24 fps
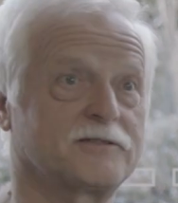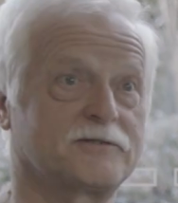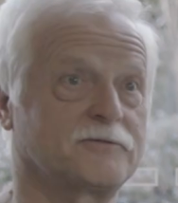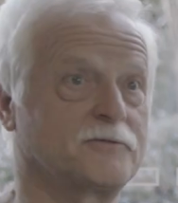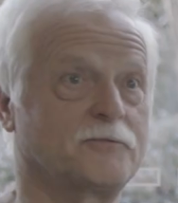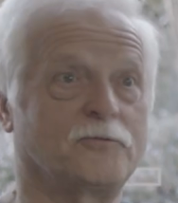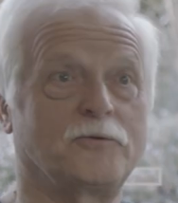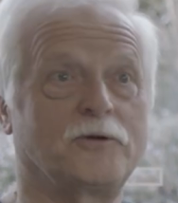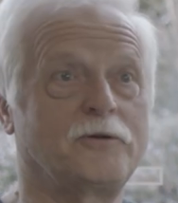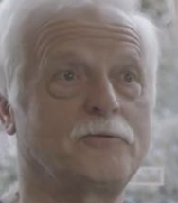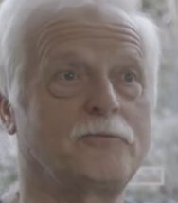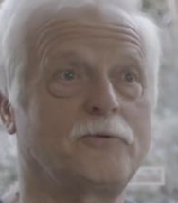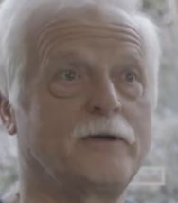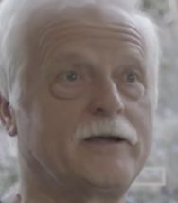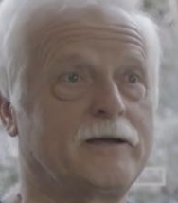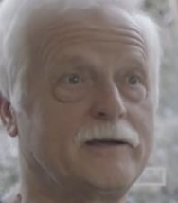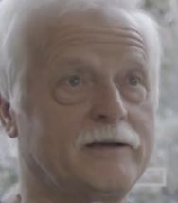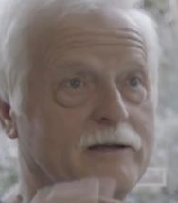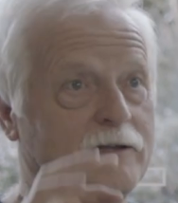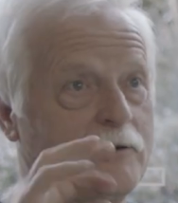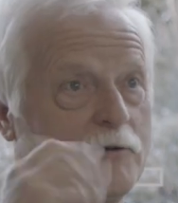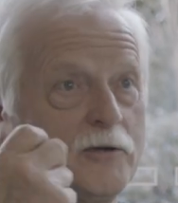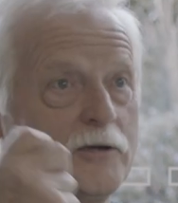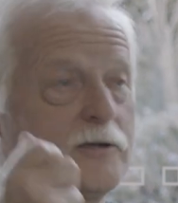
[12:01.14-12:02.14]
we
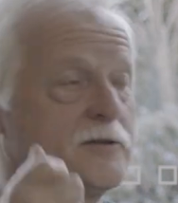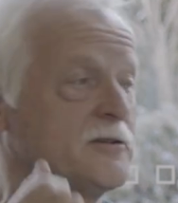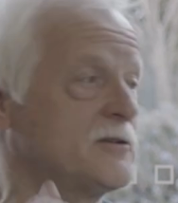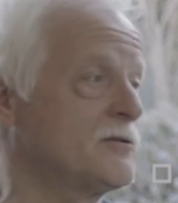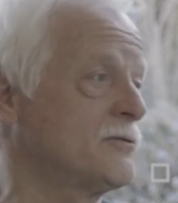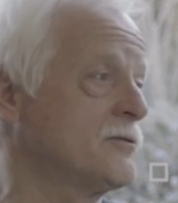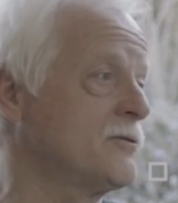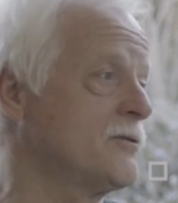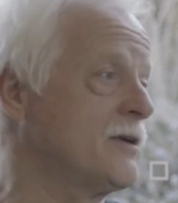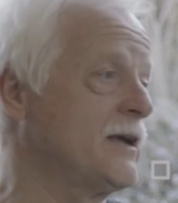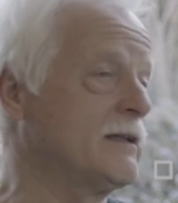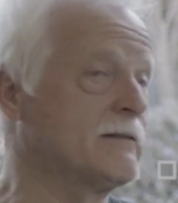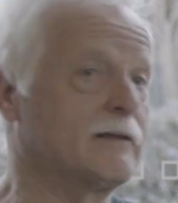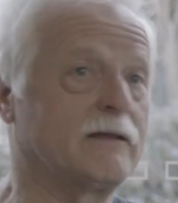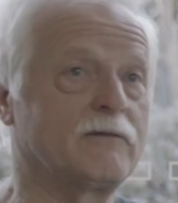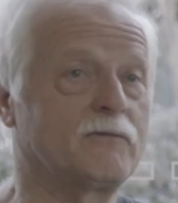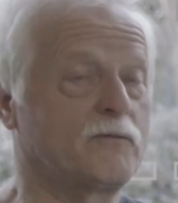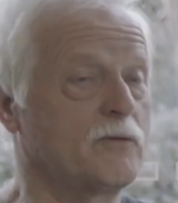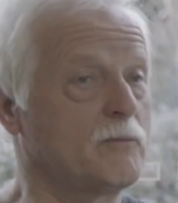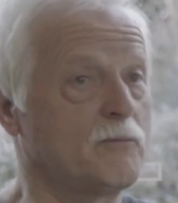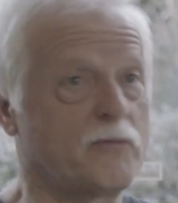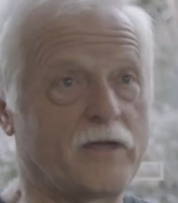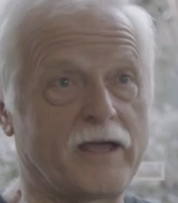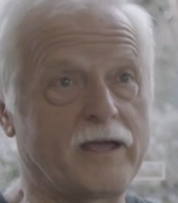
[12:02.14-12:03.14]
were alerted to that, and
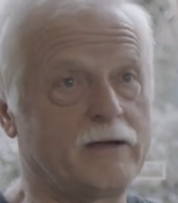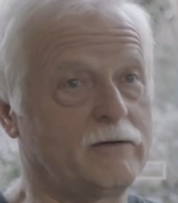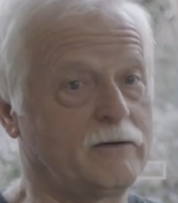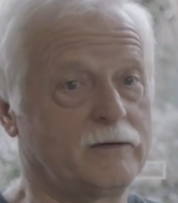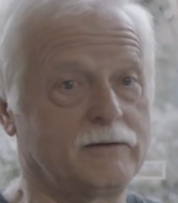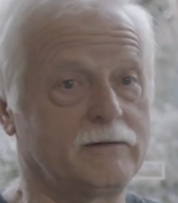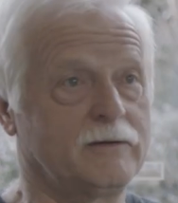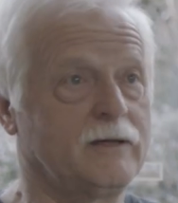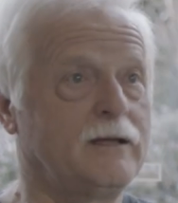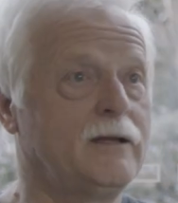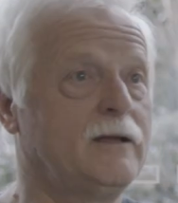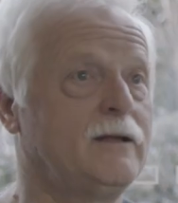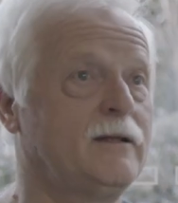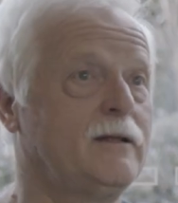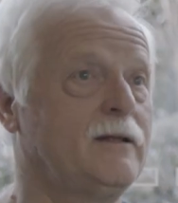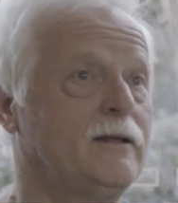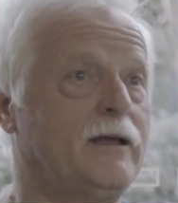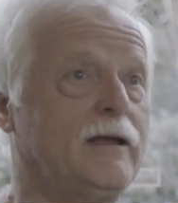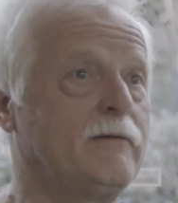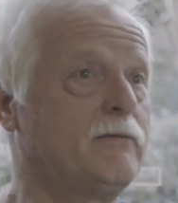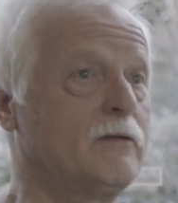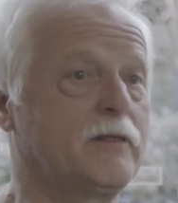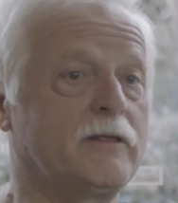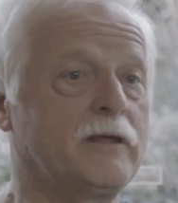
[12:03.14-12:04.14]
from there on,
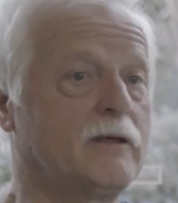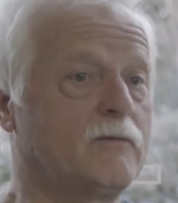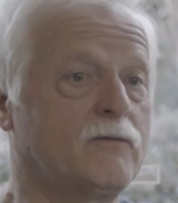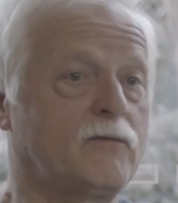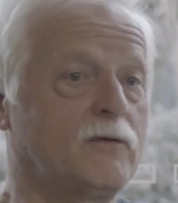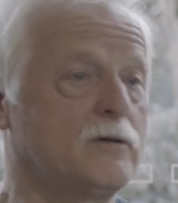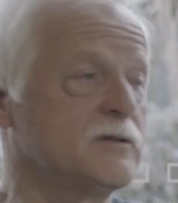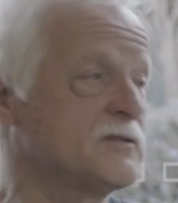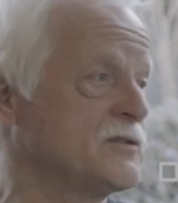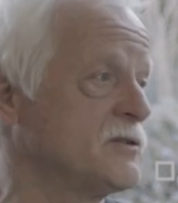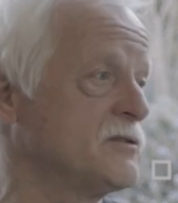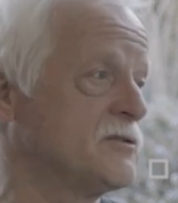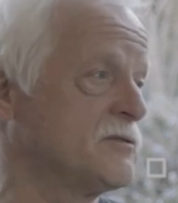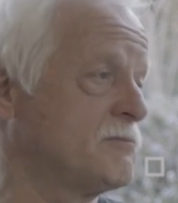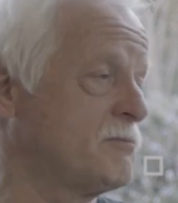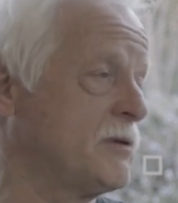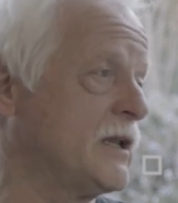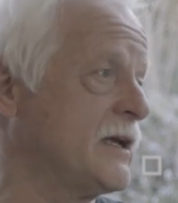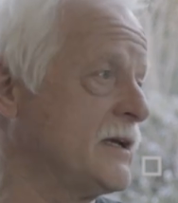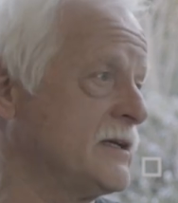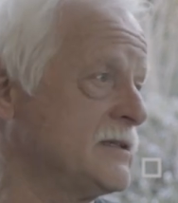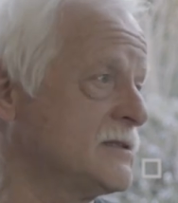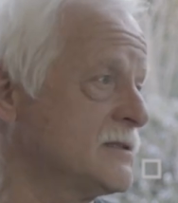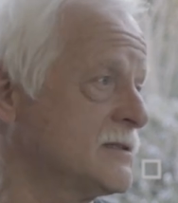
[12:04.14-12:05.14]
everything falls into
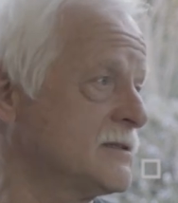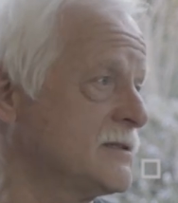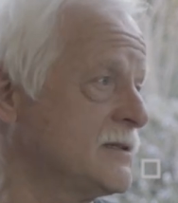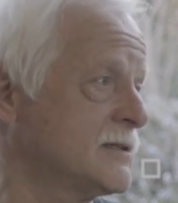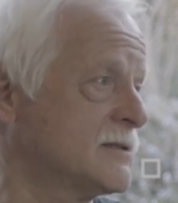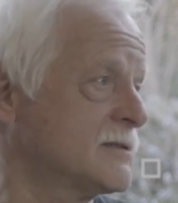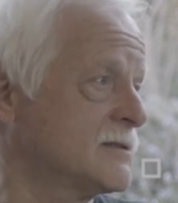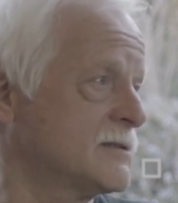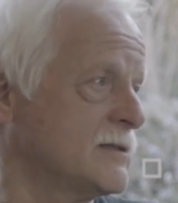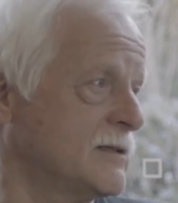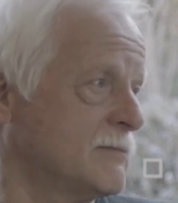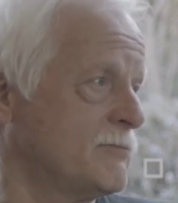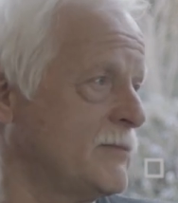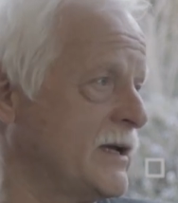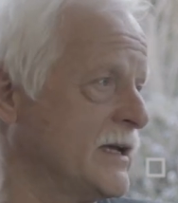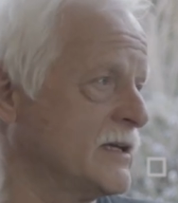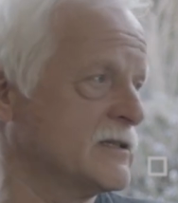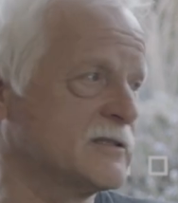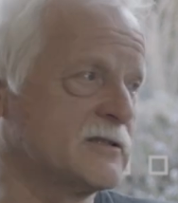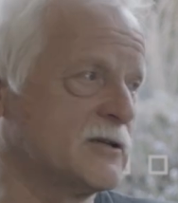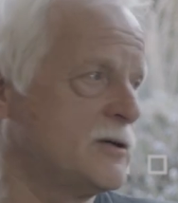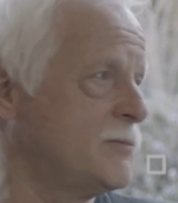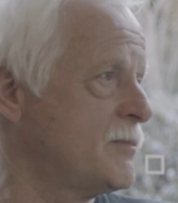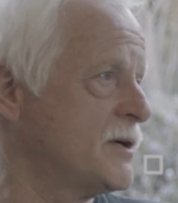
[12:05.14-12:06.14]
place. It
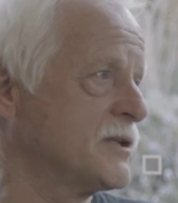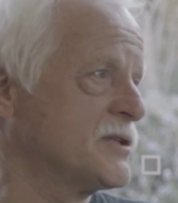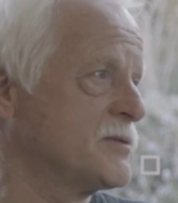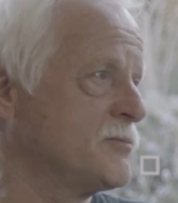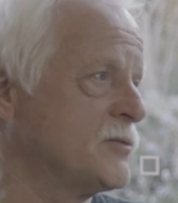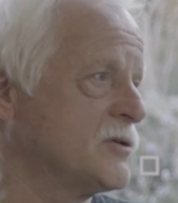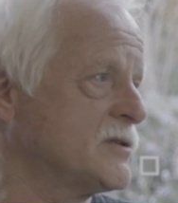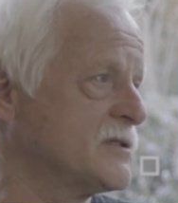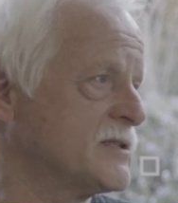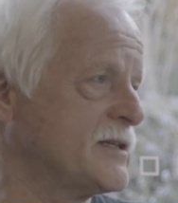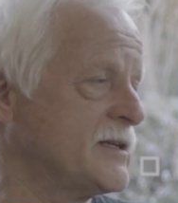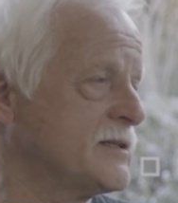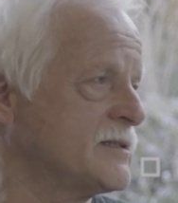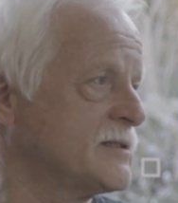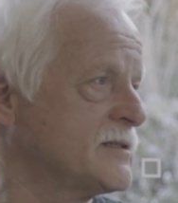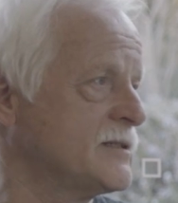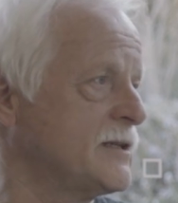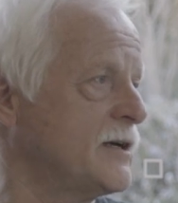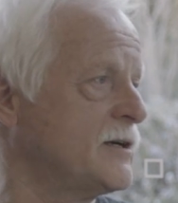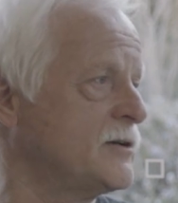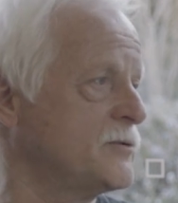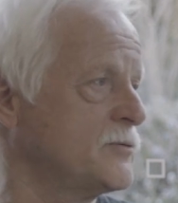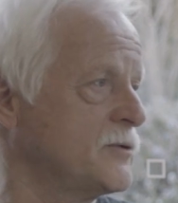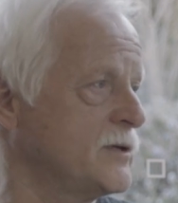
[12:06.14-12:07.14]
makes so much more sense
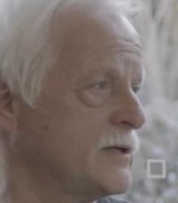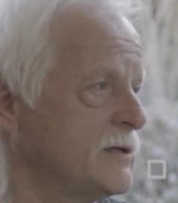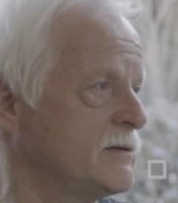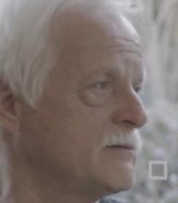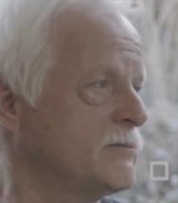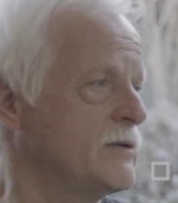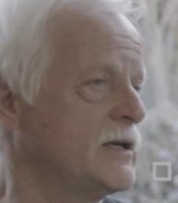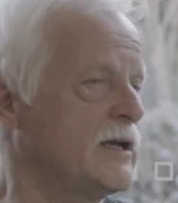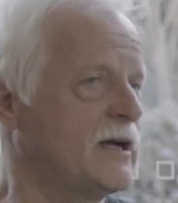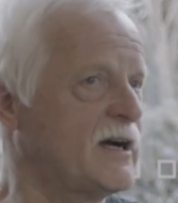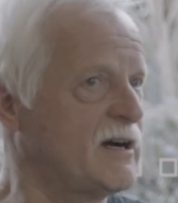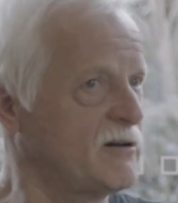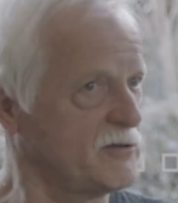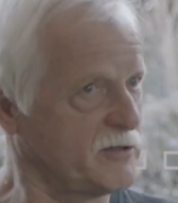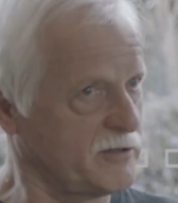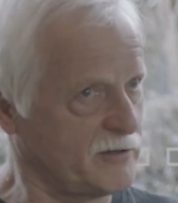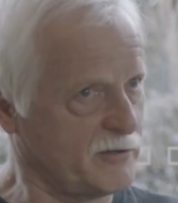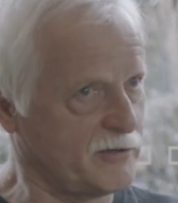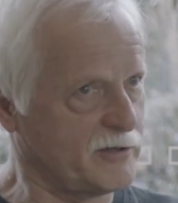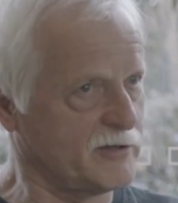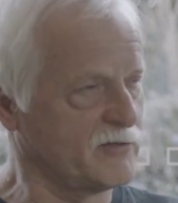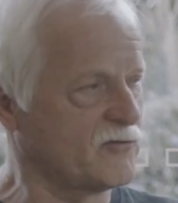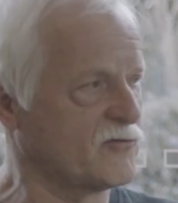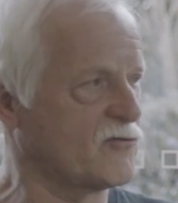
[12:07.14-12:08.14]
now. We are on
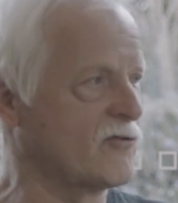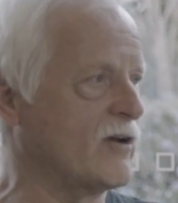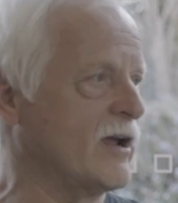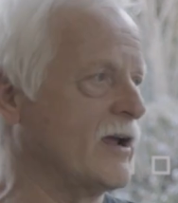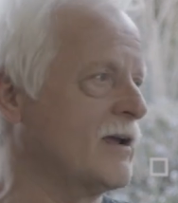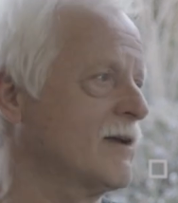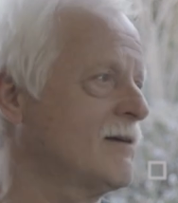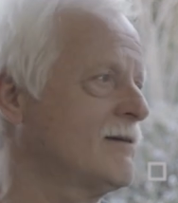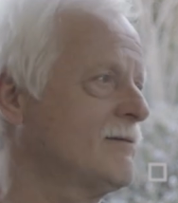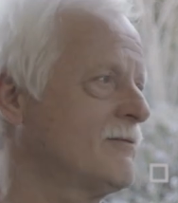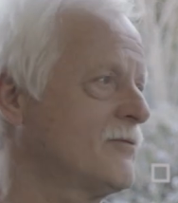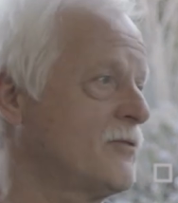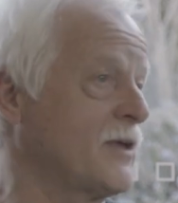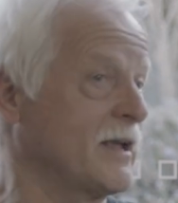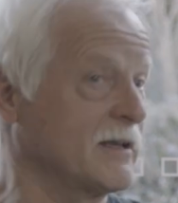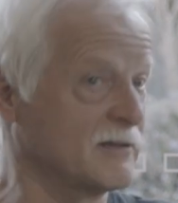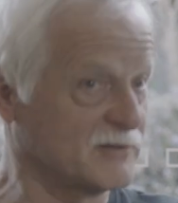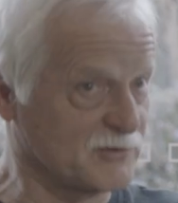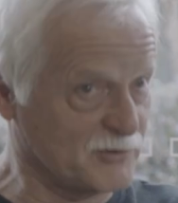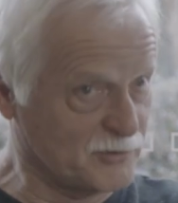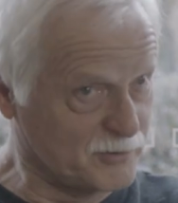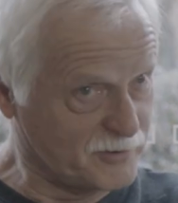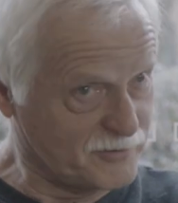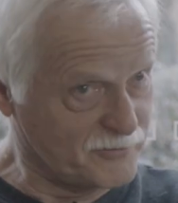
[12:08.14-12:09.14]
a hot track,
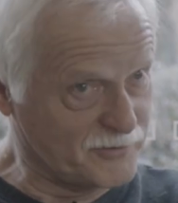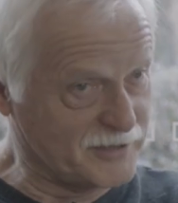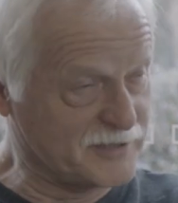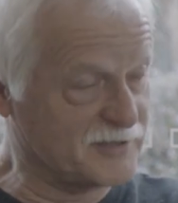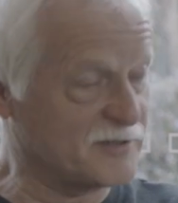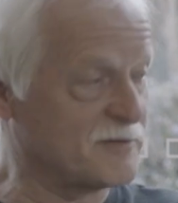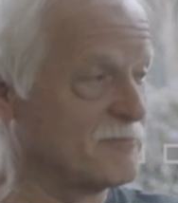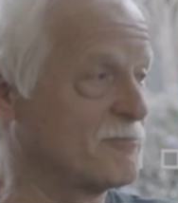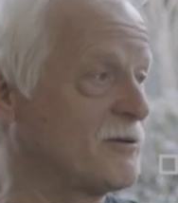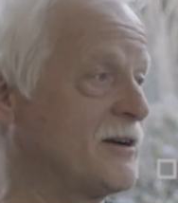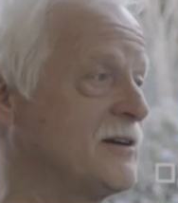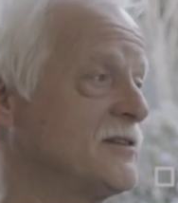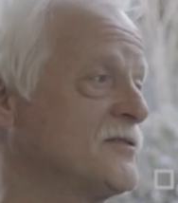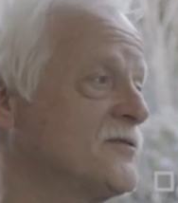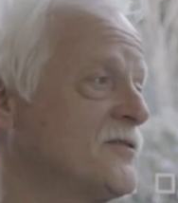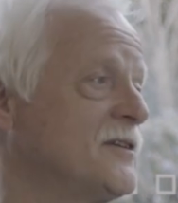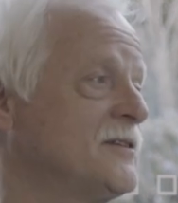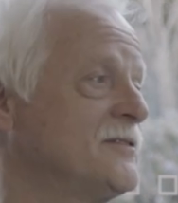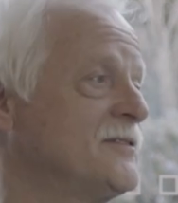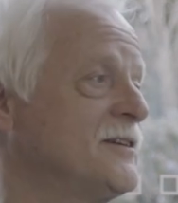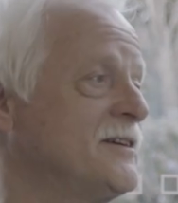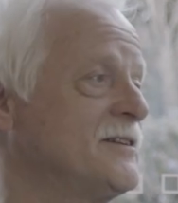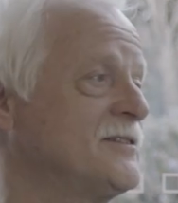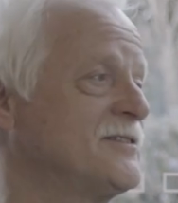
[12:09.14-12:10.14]
thanks to the Western Price
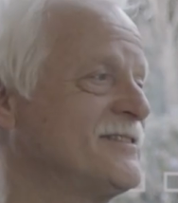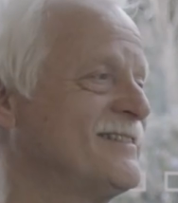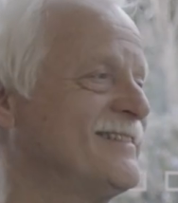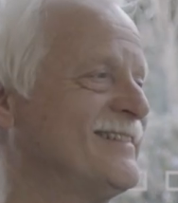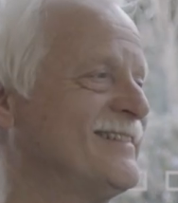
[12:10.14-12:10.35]
Foundation.